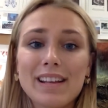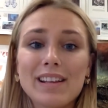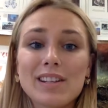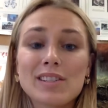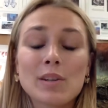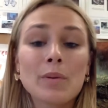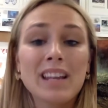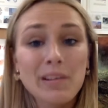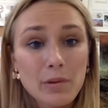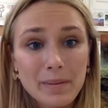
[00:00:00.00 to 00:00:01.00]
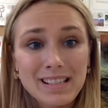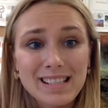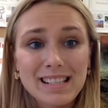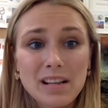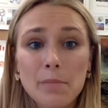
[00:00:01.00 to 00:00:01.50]
So in
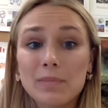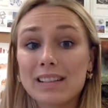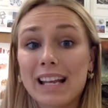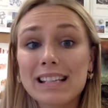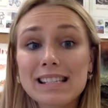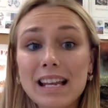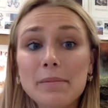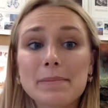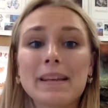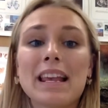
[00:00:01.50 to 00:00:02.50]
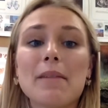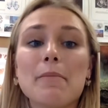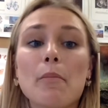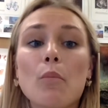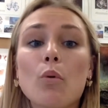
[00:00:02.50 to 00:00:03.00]
Romanticism, landscapes
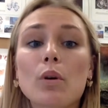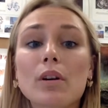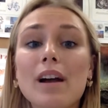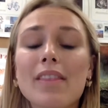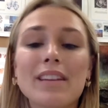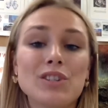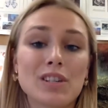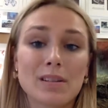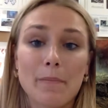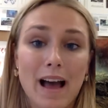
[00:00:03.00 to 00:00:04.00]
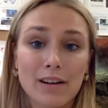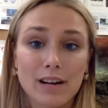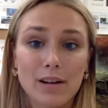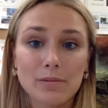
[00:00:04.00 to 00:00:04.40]
became more than just a background.